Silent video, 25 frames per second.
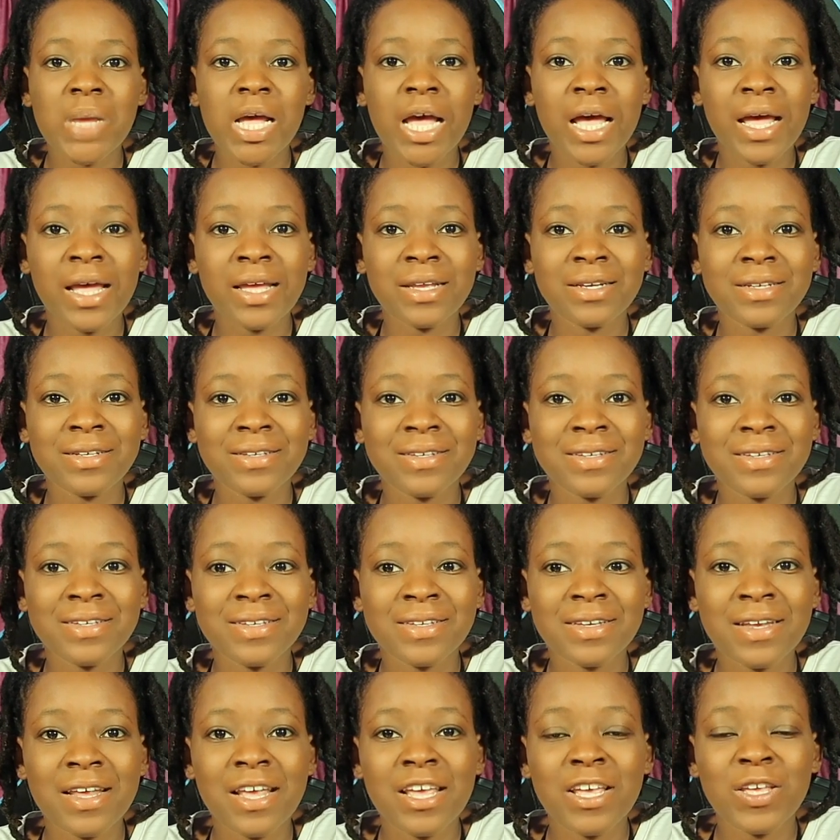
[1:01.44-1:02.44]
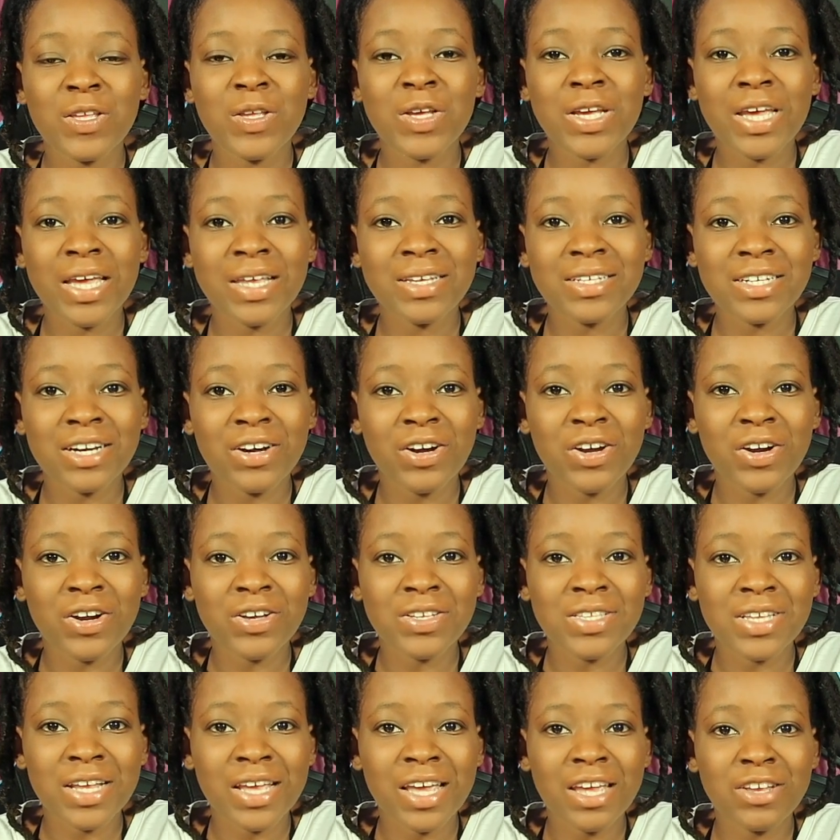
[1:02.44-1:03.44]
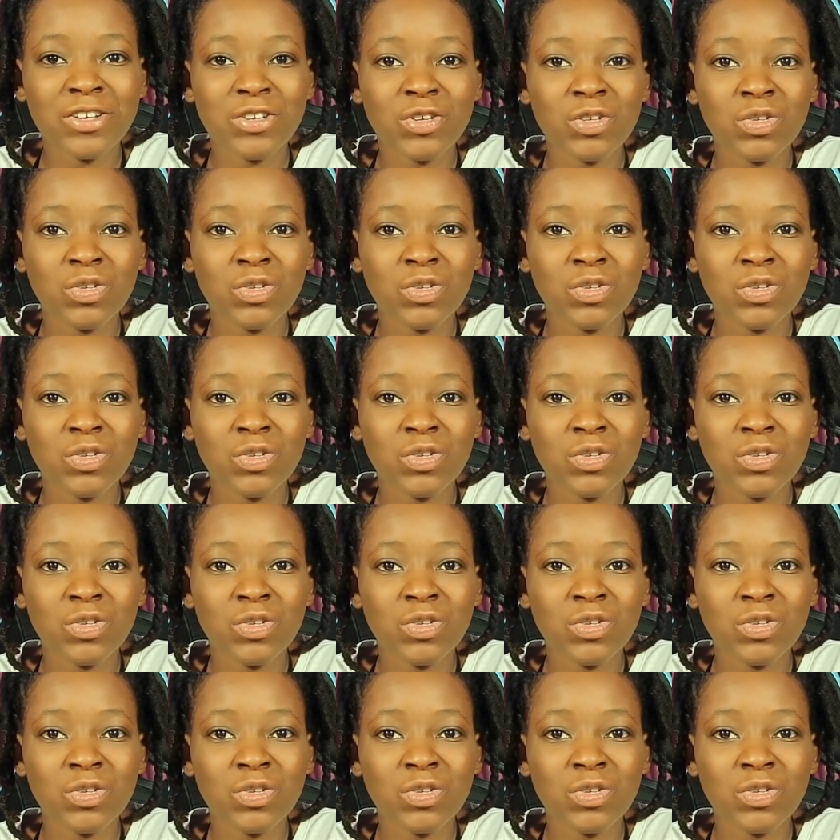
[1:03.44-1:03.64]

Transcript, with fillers: And you can check out our second